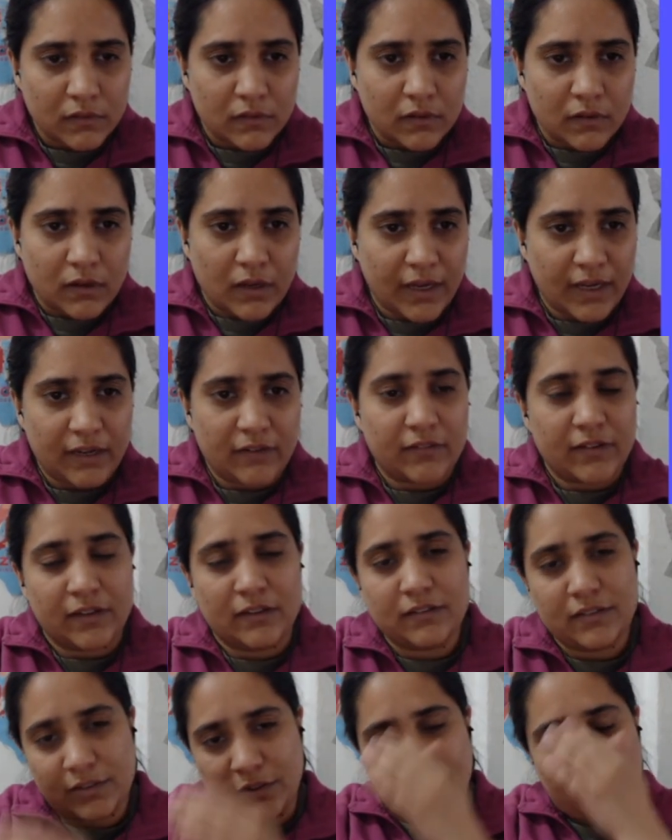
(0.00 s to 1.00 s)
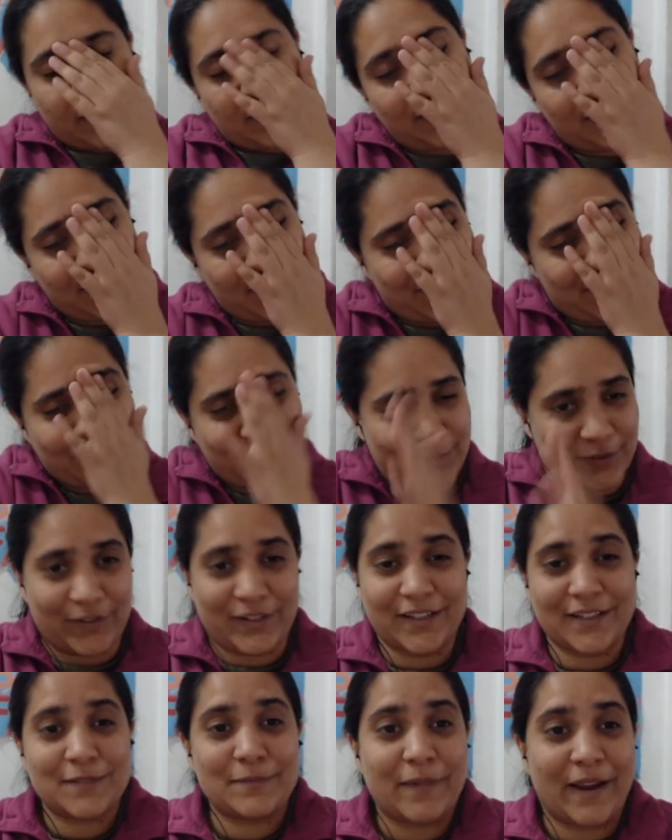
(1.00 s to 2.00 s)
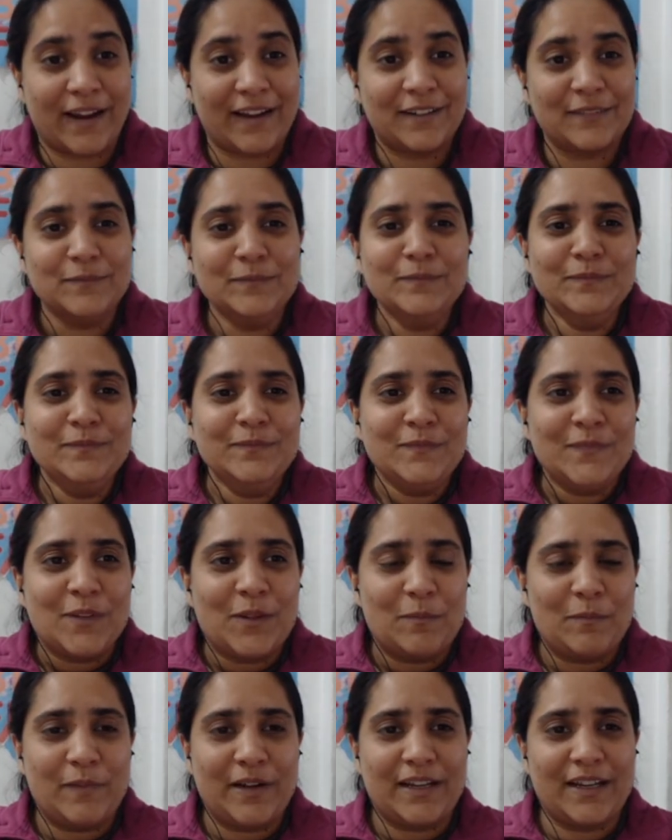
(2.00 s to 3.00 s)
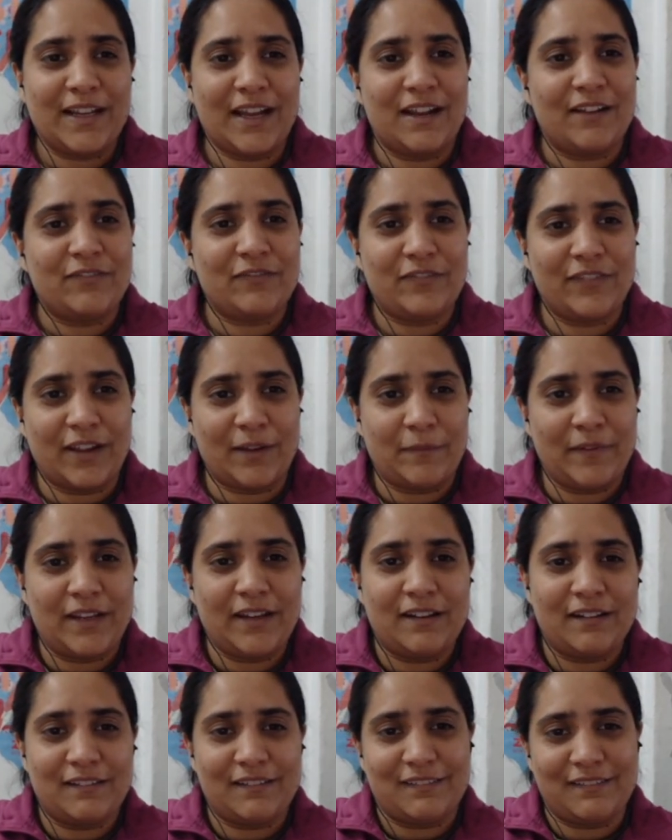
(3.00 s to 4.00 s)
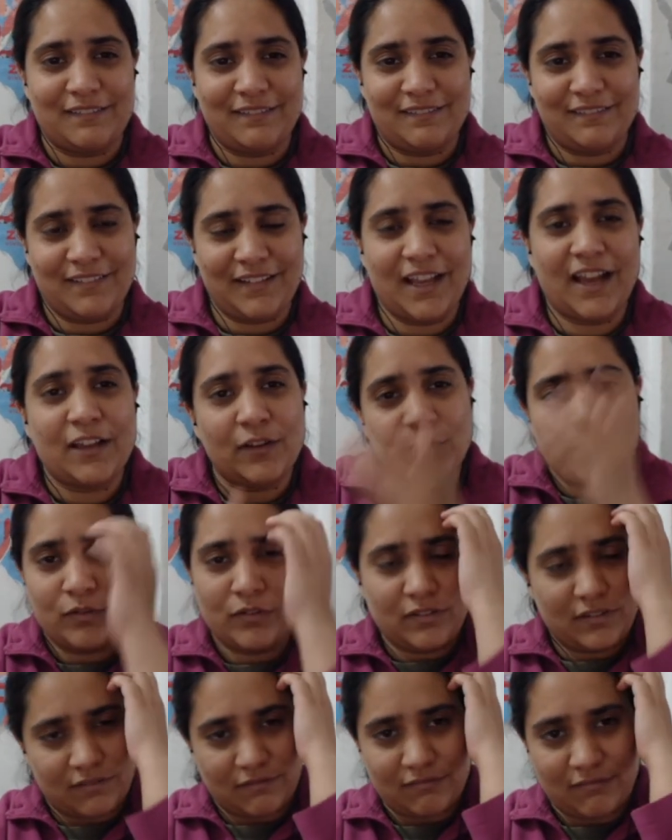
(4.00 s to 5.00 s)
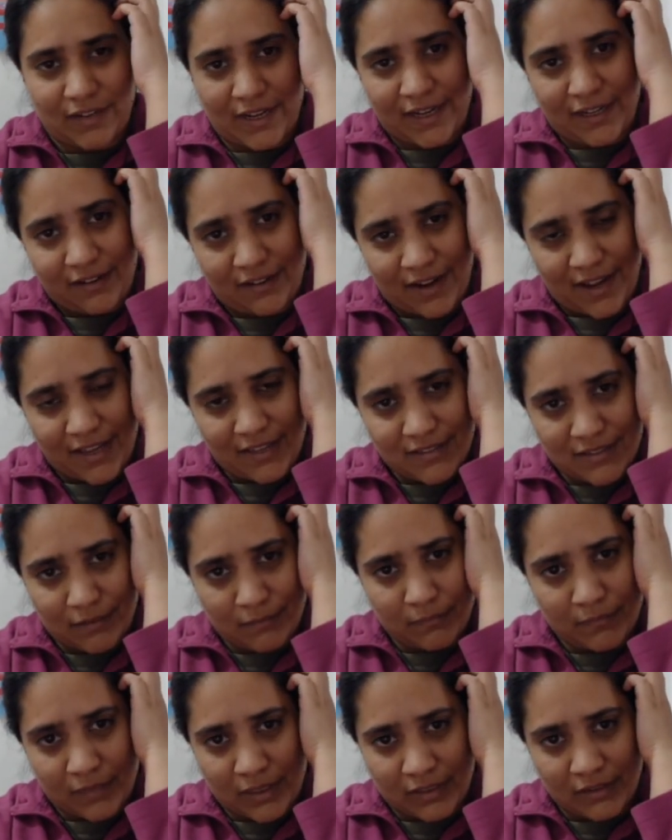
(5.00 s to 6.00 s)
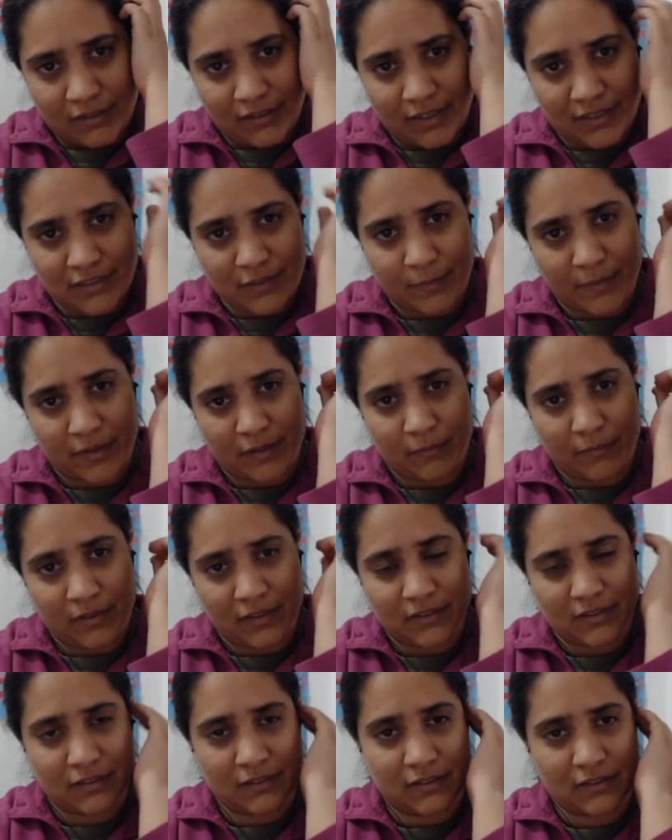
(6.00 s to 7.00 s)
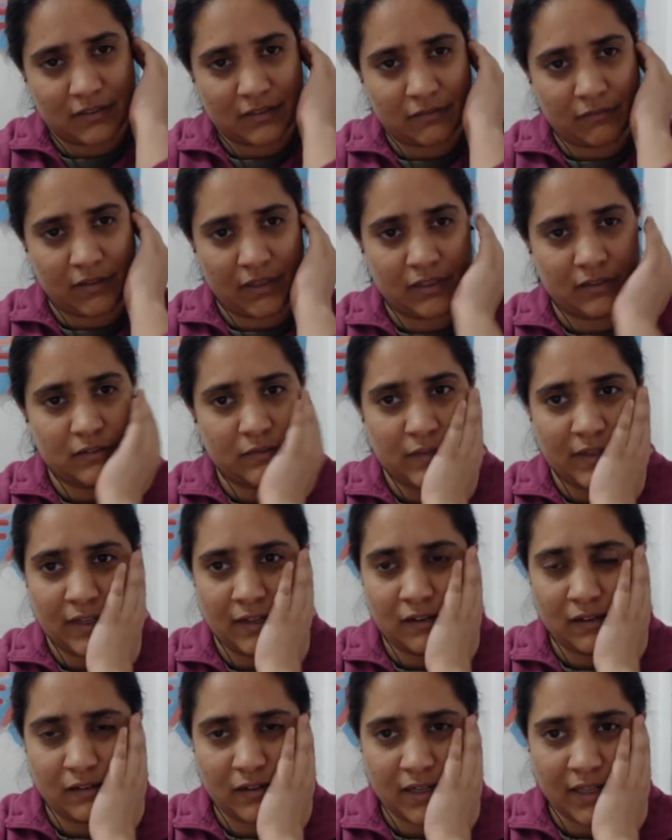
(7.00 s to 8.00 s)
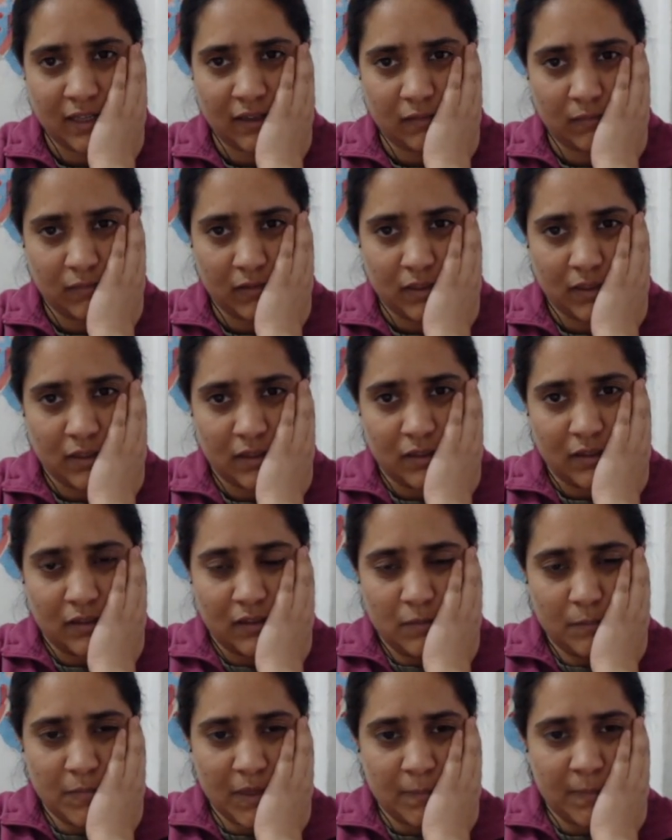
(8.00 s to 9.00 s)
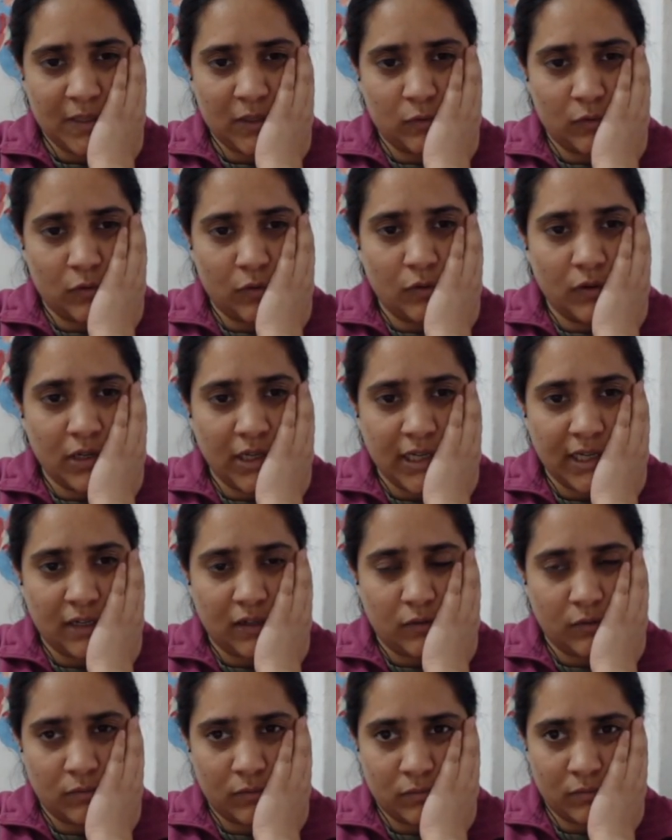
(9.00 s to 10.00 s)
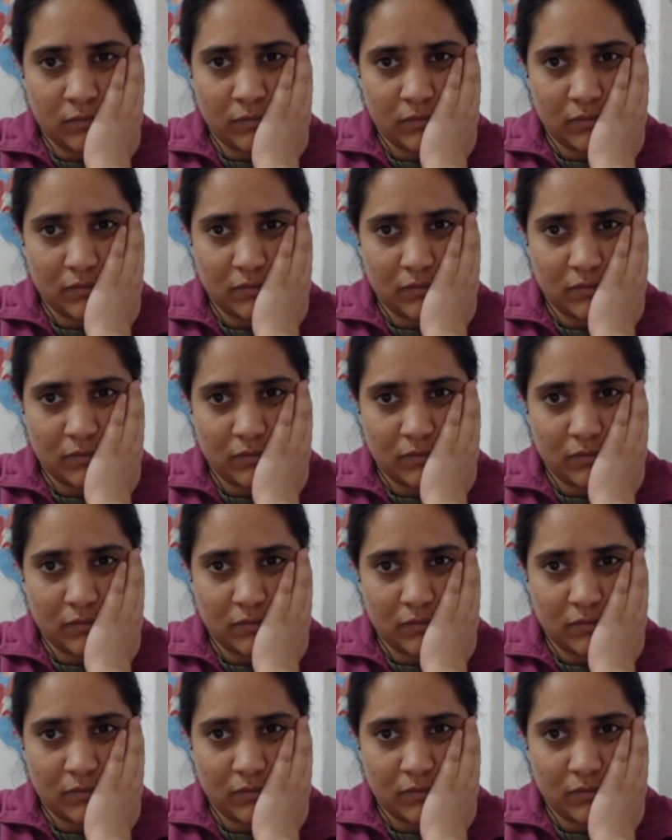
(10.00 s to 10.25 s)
Anyway, sorry, today's bad. But yeah, I mean, yeah, you could like try some other experiments in this way as well. Like maybe you don't need to